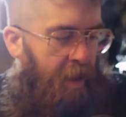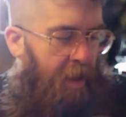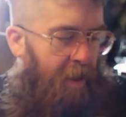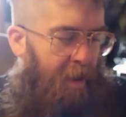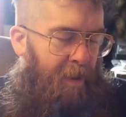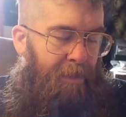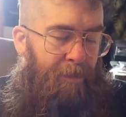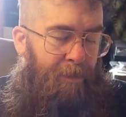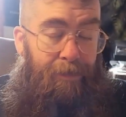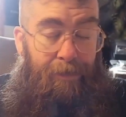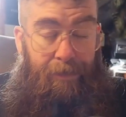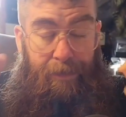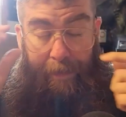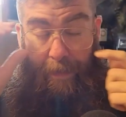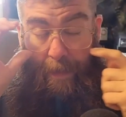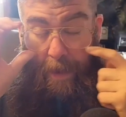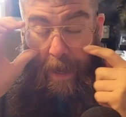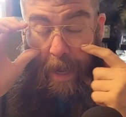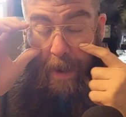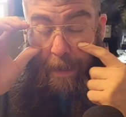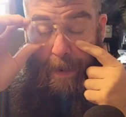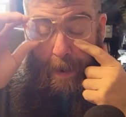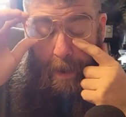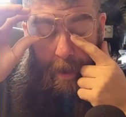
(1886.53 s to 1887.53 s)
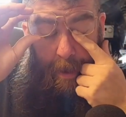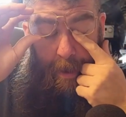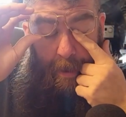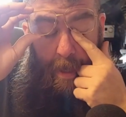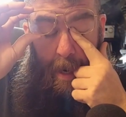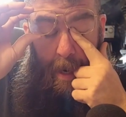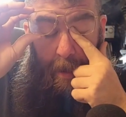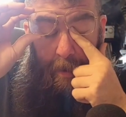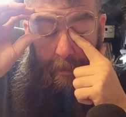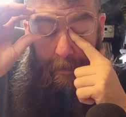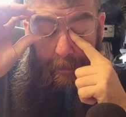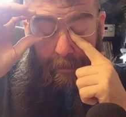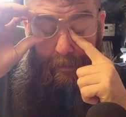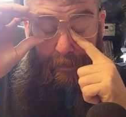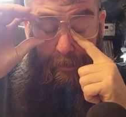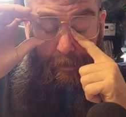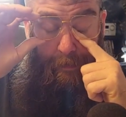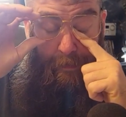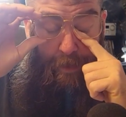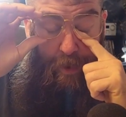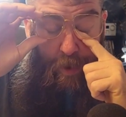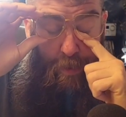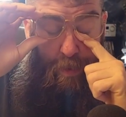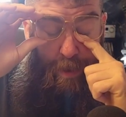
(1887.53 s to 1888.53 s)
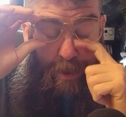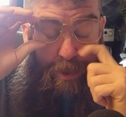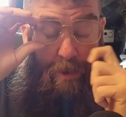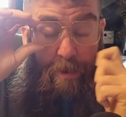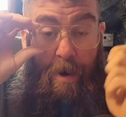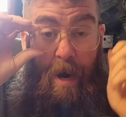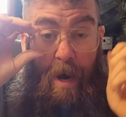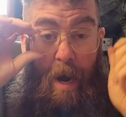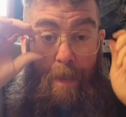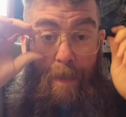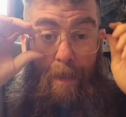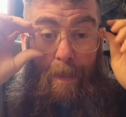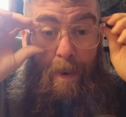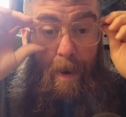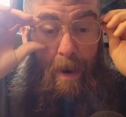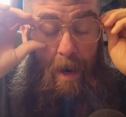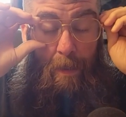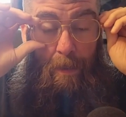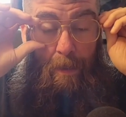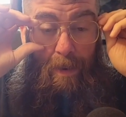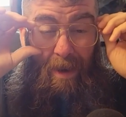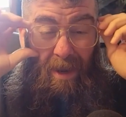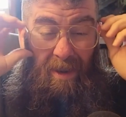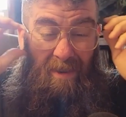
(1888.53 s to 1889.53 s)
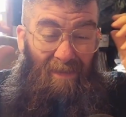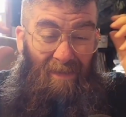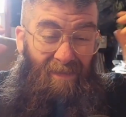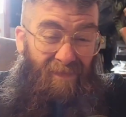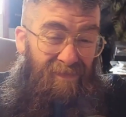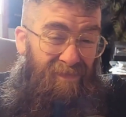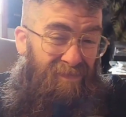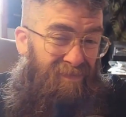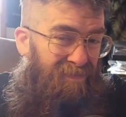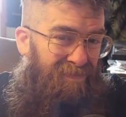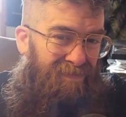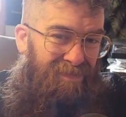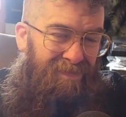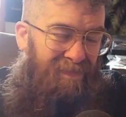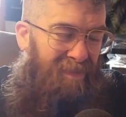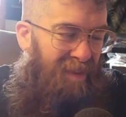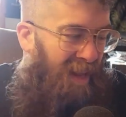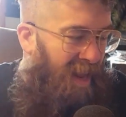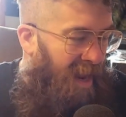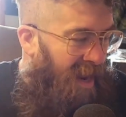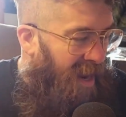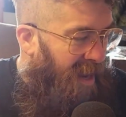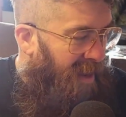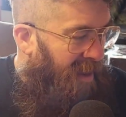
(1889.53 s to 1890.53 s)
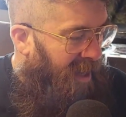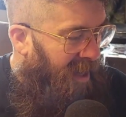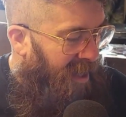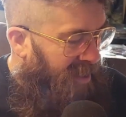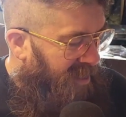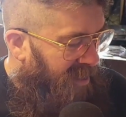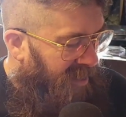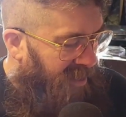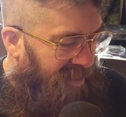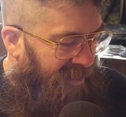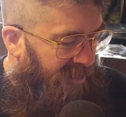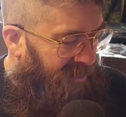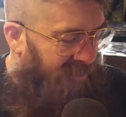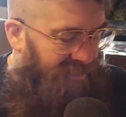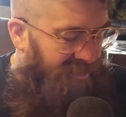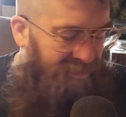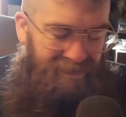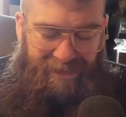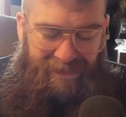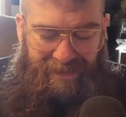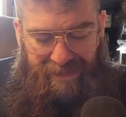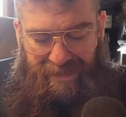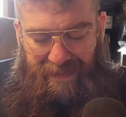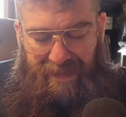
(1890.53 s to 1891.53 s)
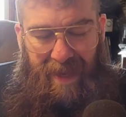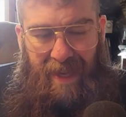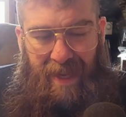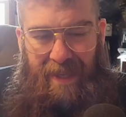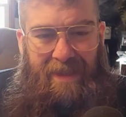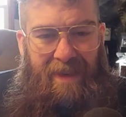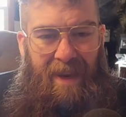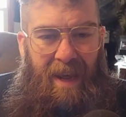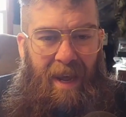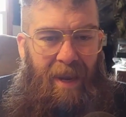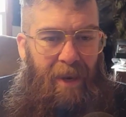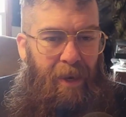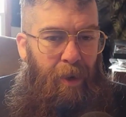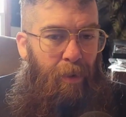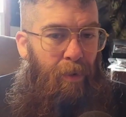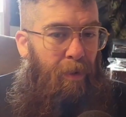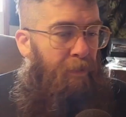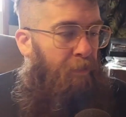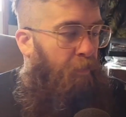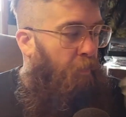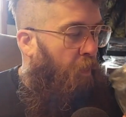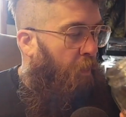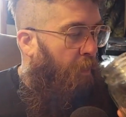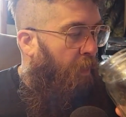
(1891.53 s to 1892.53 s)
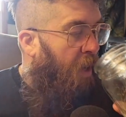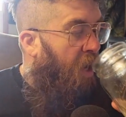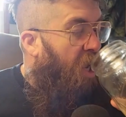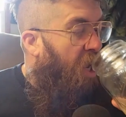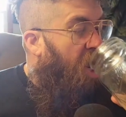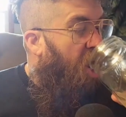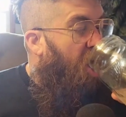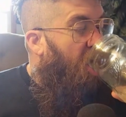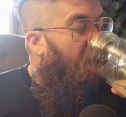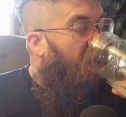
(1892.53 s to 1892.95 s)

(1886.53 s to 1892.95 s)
I'm not going to talk too much crap about it, but yeah, it's not doing it for me.